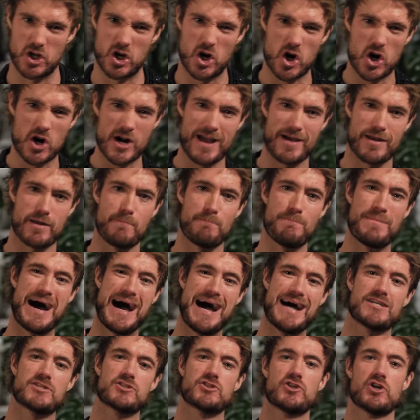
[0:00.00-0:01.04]
learn how to
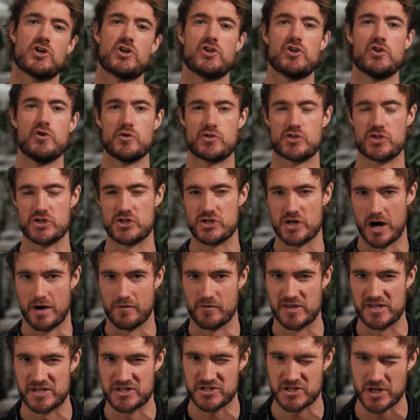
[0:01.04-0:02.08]
master usage
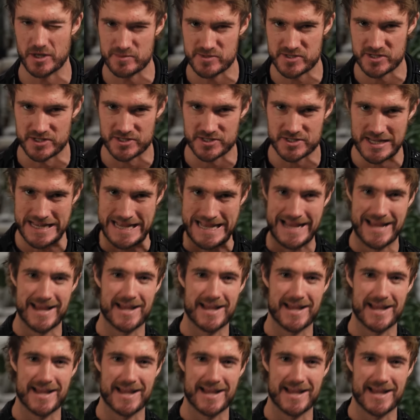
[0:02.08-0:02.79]
of this substance